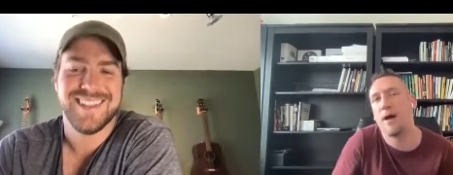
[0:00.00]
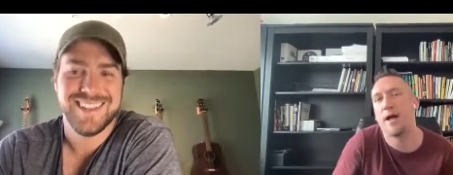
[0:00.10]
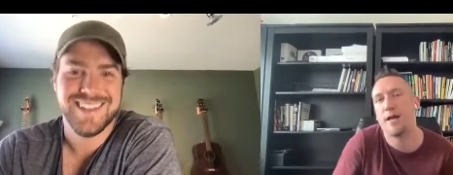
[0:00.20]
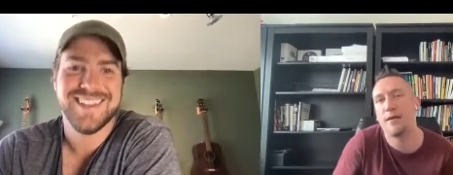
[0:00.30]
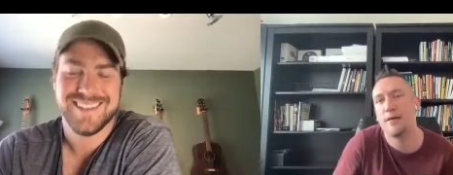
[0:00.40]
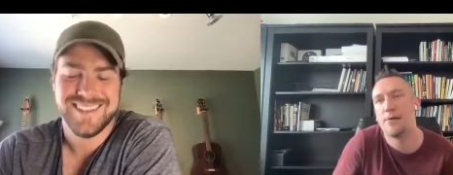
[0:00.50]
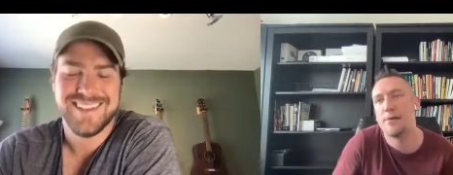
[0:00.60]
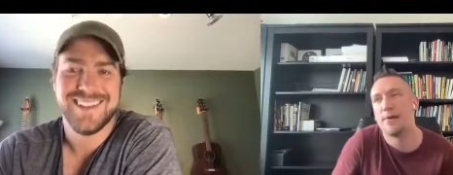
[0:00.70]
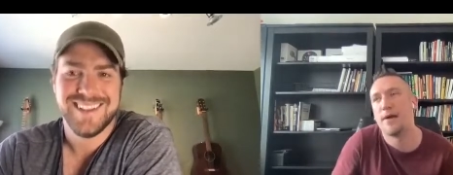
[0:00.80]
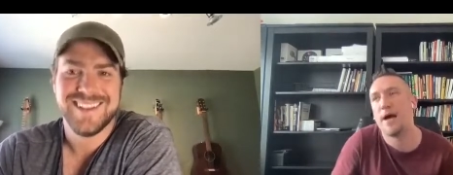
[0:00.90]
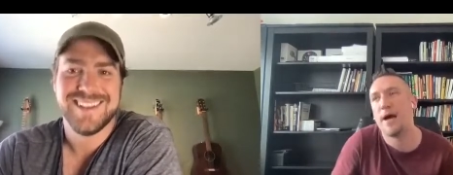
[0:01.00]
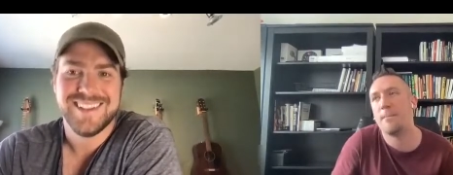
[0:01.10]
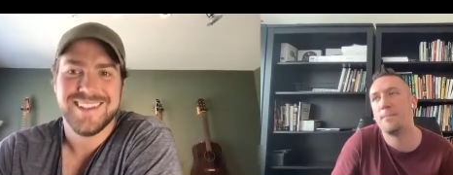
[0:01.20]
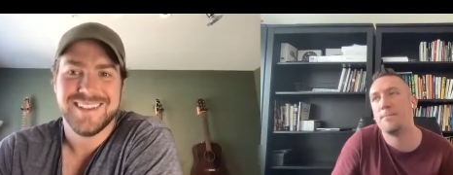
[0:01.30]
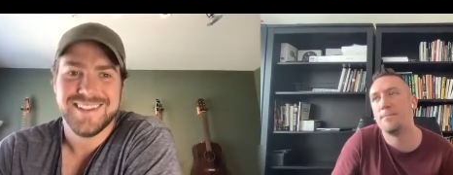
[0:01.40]
Speaker 1: mind.
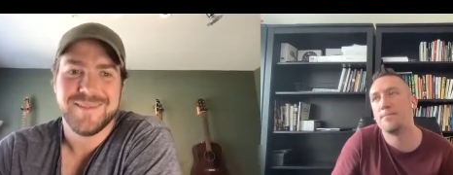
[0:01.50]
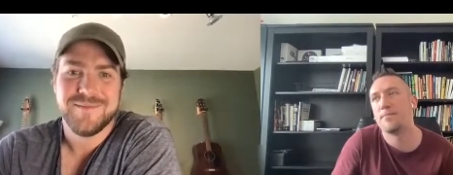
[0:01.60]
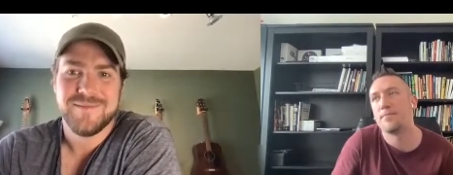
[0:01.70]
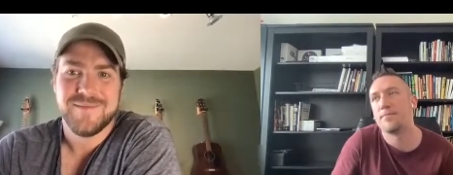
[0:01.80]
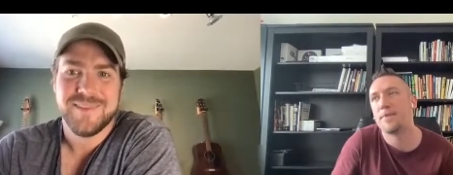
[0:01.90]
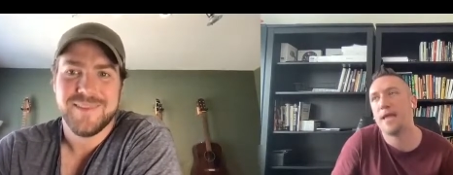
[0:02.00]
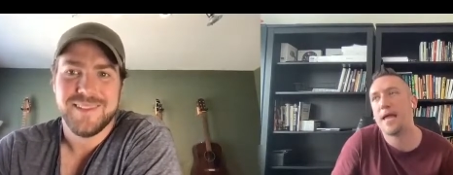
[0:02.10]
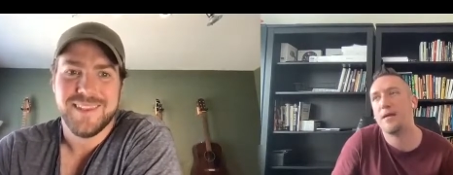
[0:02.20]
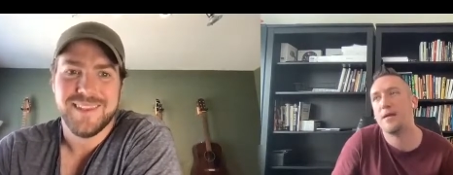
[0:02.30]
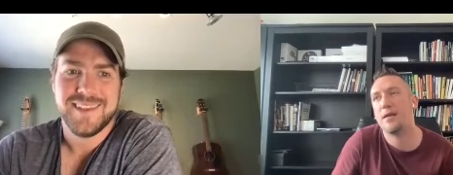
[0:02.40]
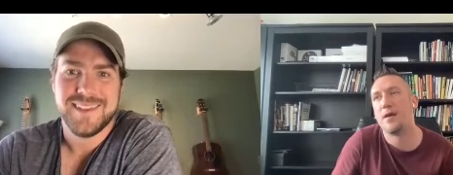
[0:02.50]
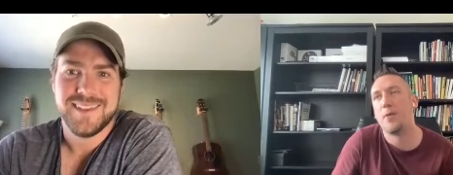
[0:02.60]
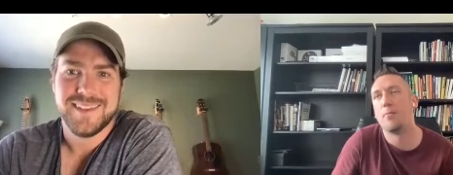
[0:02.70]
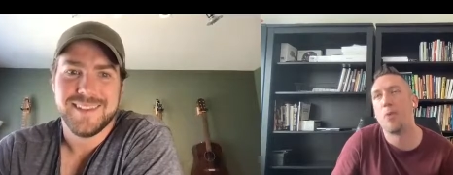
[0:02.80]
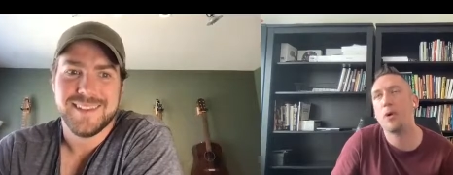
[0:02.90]
Um, and
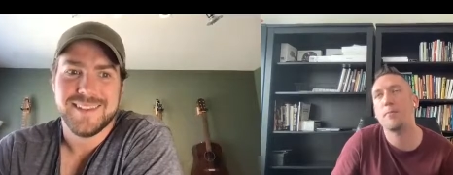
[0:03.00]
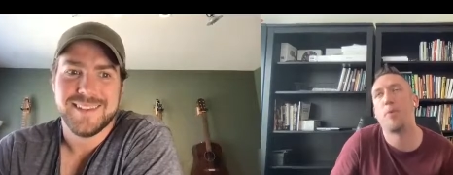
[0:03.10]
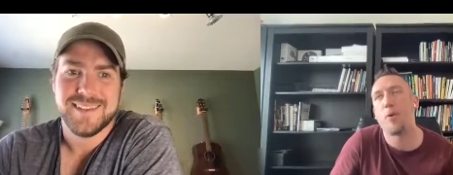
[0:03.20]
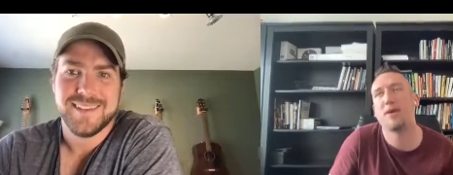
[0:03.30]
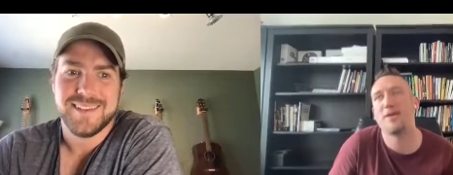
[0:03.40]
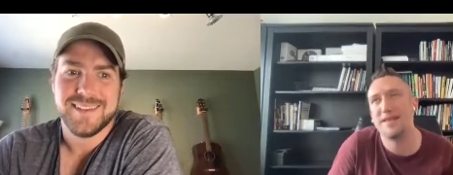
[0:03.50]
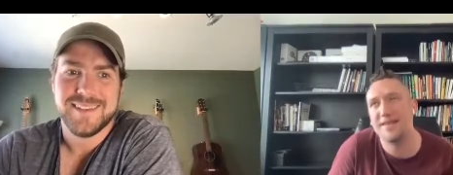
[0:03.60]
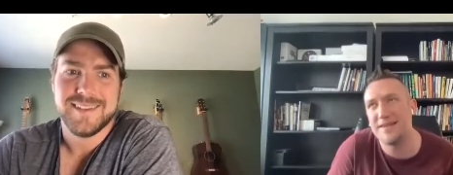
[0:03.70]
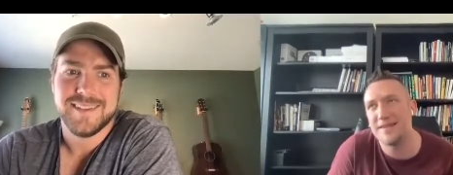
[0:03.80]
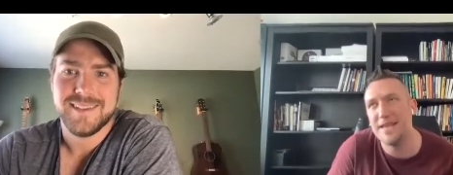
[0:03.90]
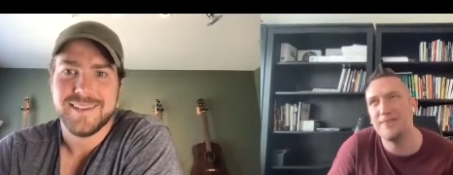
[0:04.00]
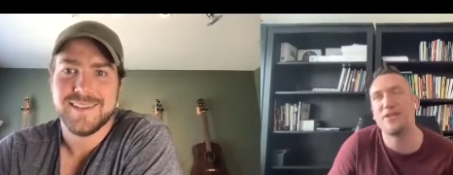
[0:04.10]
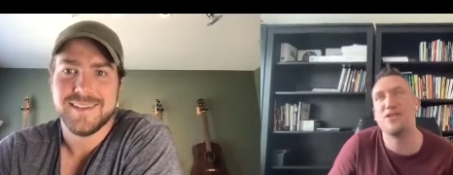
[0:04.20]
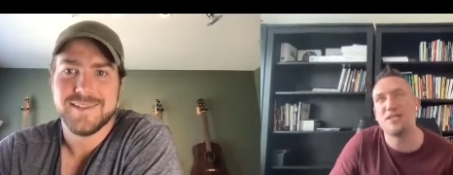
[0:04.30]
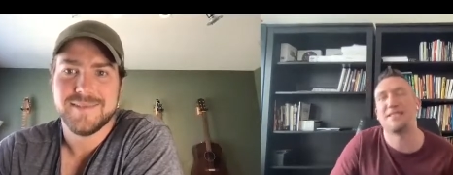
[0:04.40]
more importantly than
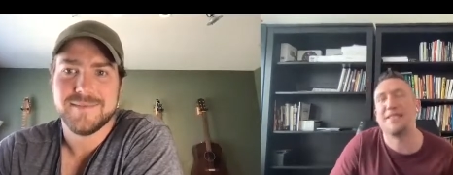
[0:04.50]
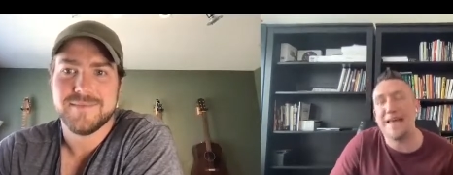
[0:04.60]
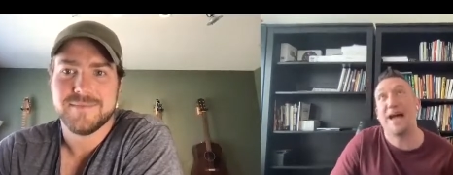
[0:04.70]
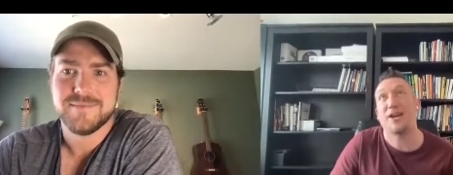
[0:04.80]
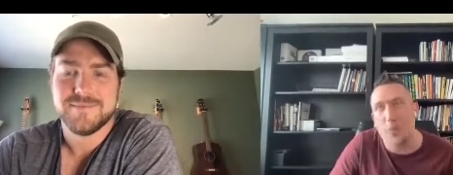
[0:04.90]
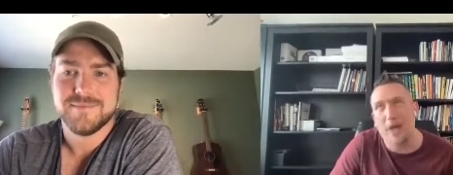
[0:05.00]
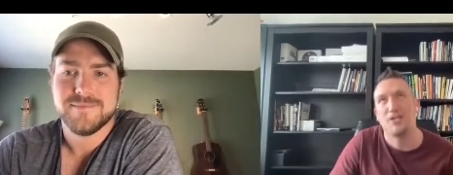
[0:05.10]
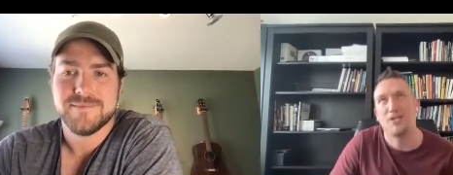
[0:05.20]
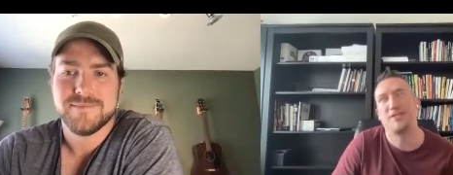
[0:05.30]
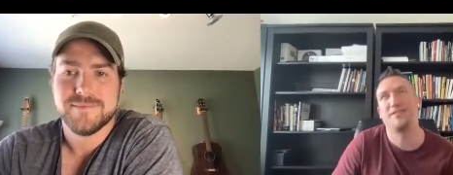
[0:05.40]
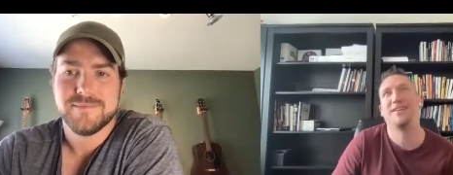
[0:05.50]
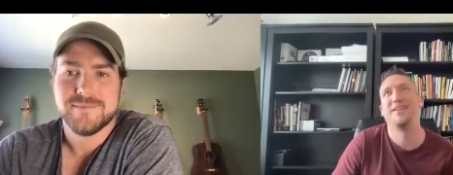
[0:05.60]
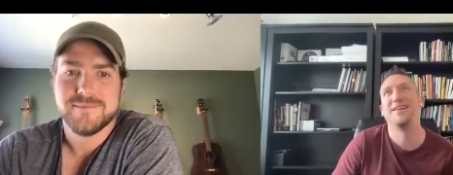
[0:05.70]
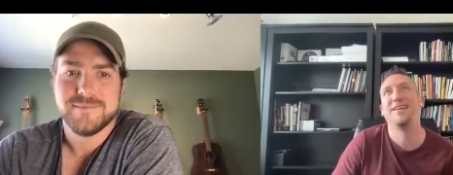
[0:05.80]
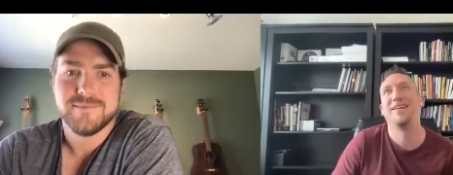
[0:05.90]
even just that question,
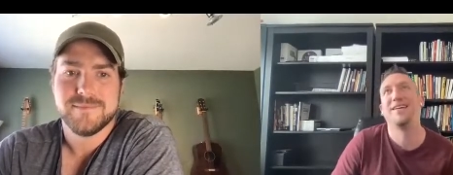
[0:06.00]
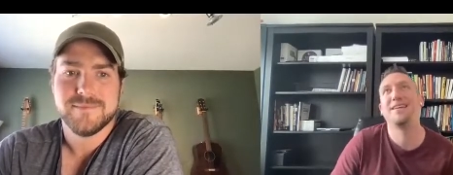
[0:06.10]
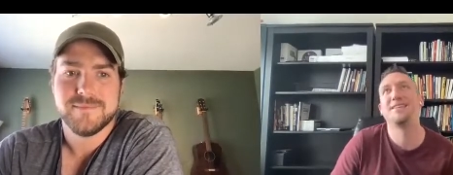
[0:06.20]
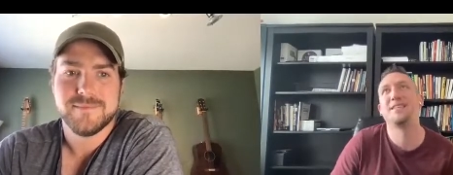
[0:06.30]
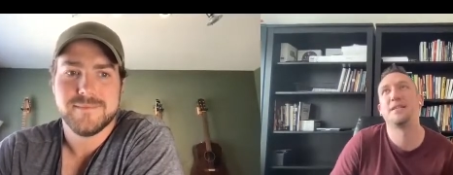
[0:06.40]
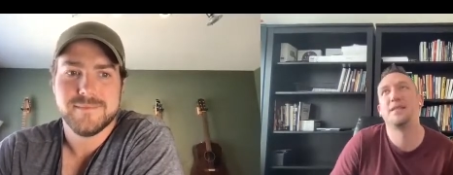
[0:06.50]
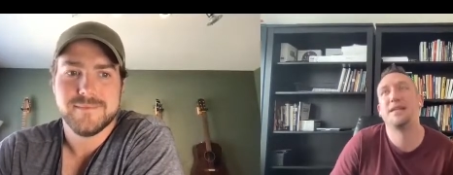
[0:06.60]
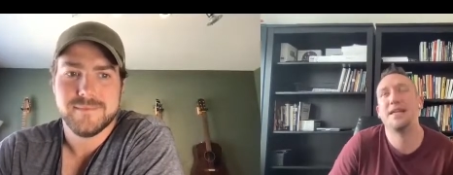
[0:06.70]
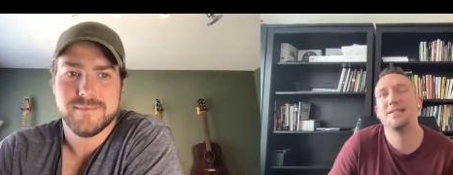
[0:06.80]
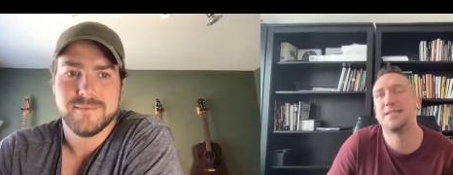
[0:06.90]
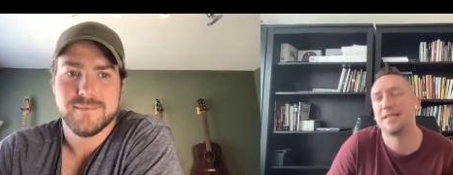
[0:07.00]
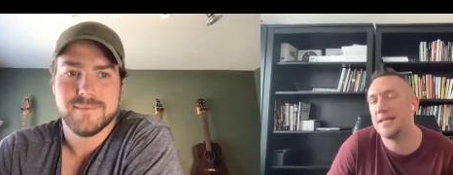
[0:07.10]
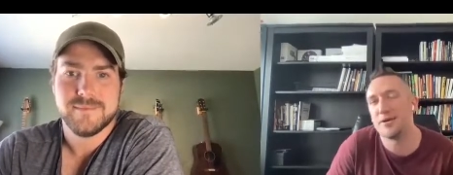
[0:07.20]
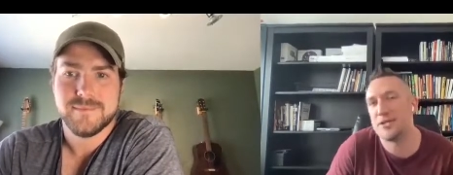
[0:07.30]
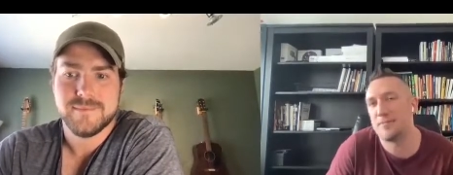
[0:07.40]
is the it's the
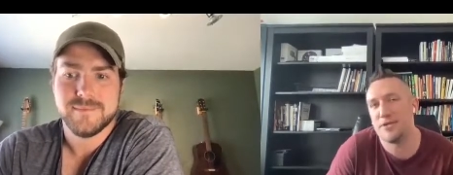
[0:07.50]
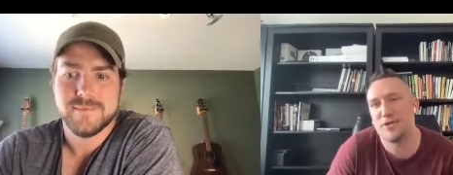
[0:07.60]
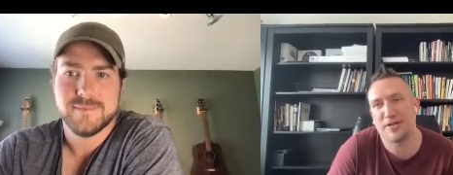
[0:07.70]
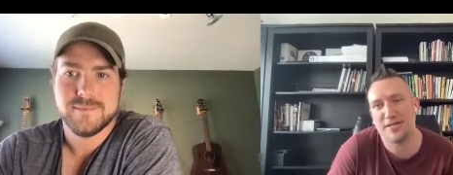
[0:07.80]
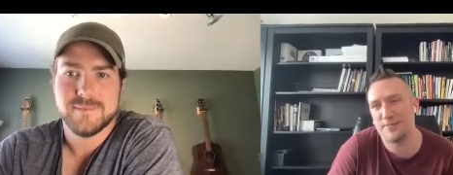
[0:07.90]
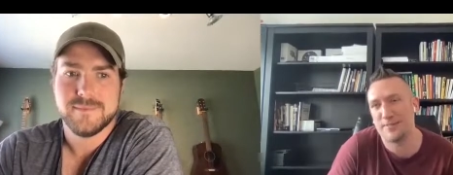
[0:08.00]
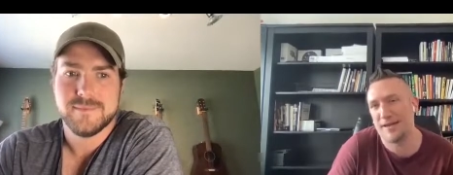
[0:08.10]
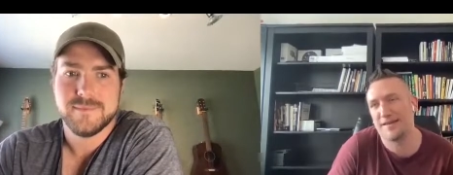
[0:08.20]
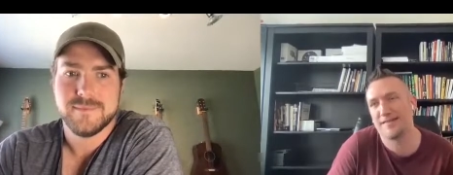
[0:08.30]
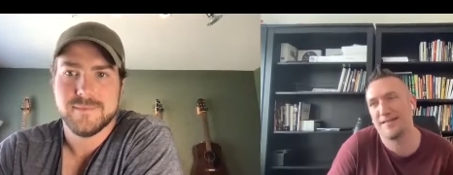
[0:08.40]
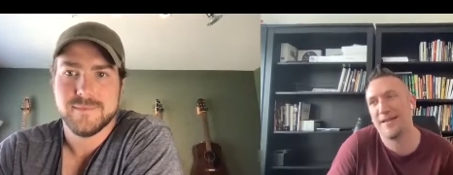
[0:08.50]
leadership that you're exhibiting.